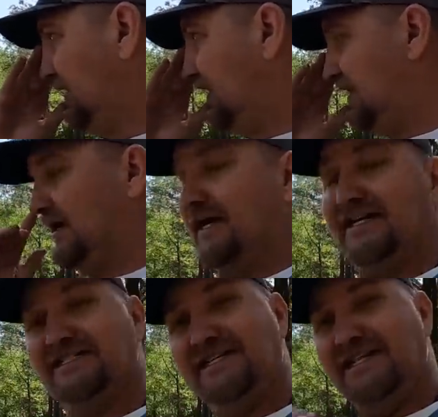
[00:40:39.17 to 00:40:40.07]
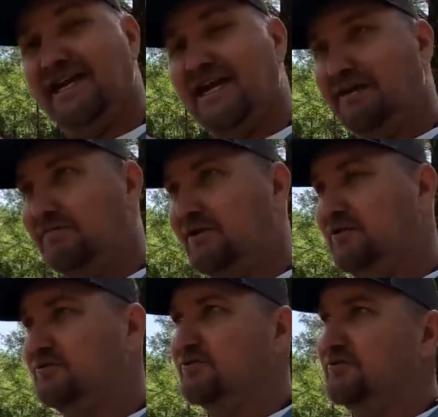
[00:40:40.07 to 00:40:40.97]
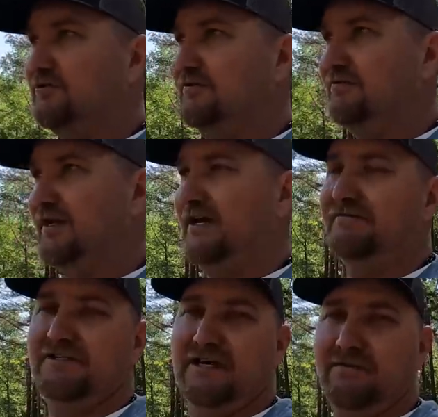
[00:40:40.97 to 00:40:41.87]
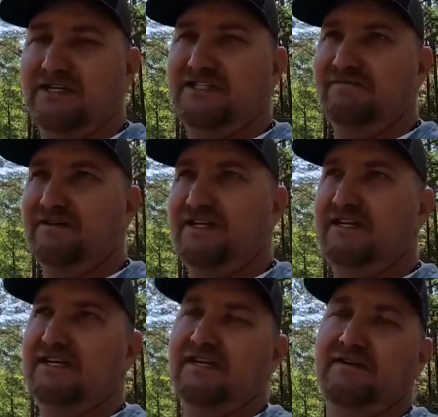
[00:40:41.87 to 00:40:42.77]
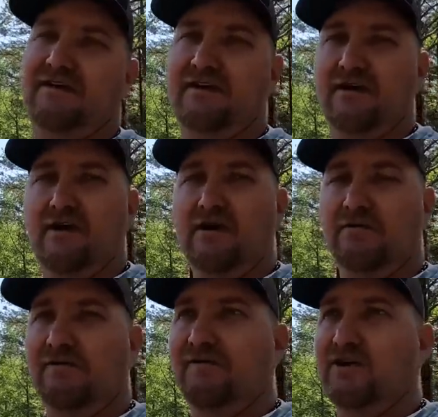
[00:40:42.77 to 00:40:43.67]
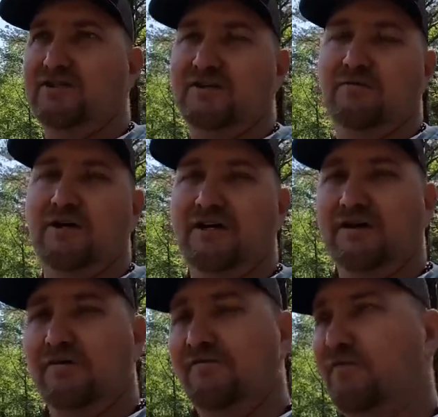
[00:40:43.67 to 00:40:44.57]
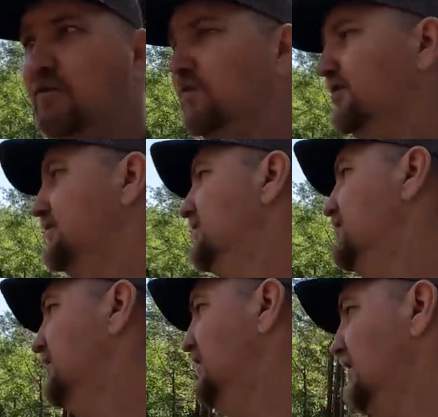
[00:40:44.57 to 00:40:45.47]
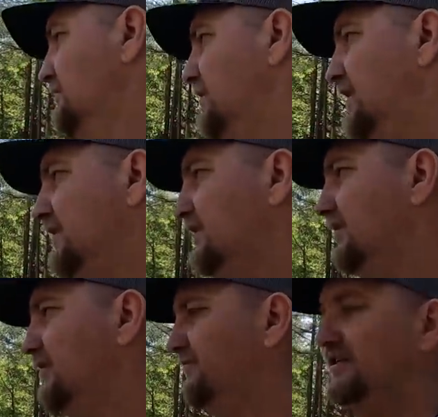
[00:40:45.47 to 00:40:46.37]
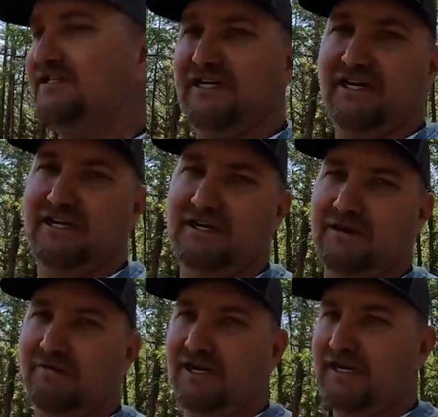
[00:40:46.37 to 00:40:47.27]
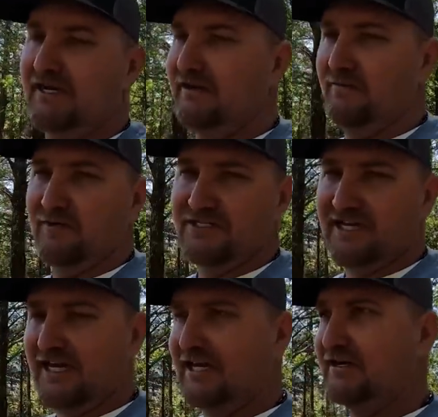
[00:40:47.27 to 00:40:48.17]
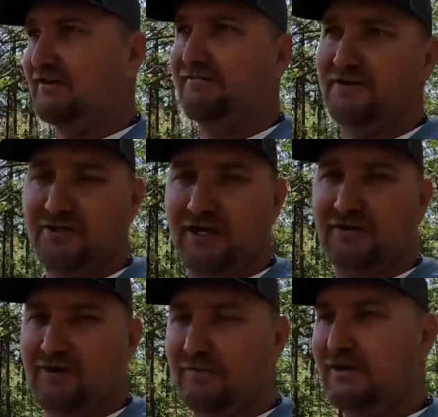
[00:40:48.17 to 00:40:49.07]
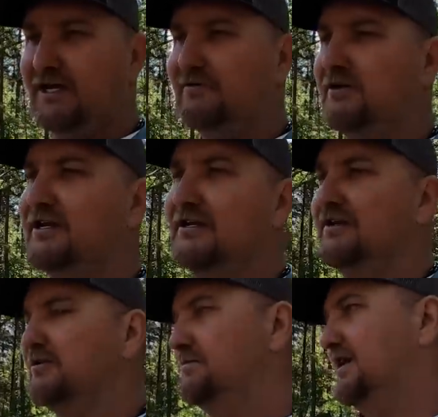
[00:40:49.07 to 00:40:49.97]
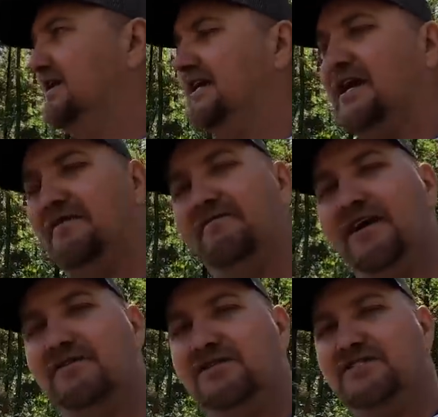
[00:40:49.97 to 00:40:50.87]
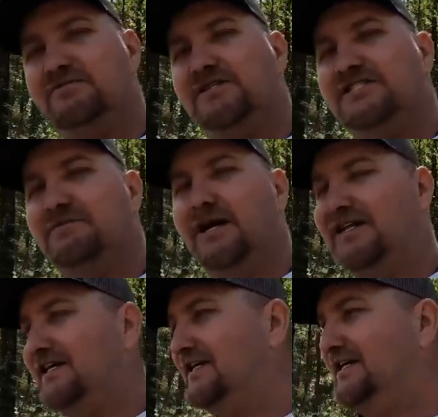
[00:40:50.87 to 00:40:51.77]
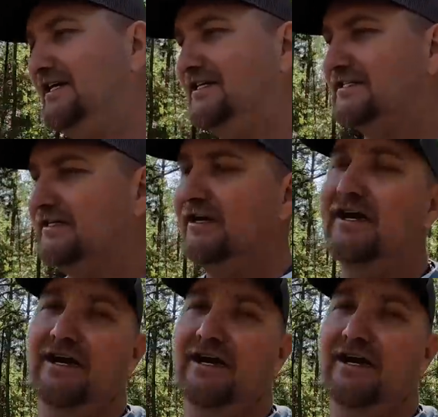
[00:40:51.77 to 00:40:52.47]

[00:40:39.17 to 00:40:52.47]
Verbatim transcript: And I could see the light with neutral, but every time I shifted it into reverse, it wanted to go forward. But eventually ended up getting it, and once I got it off the trailer, I played with it a little bit and kind of found the sweet spot that it needs.